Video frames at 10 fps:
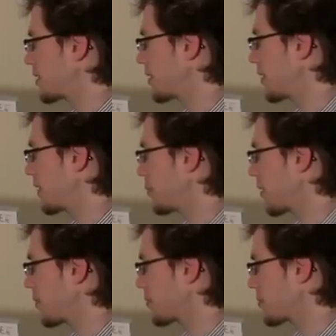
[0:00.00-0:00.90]
C,
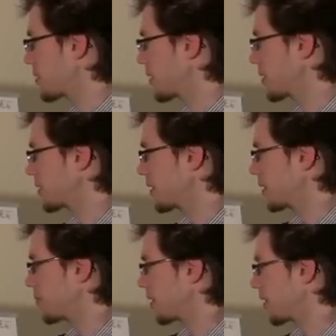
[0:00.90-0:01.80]
one up from C is
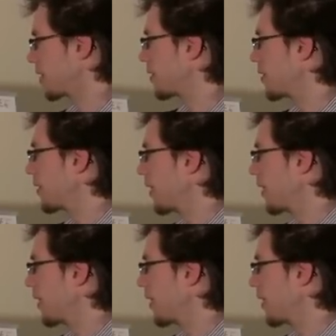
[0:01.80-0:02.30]
D minor.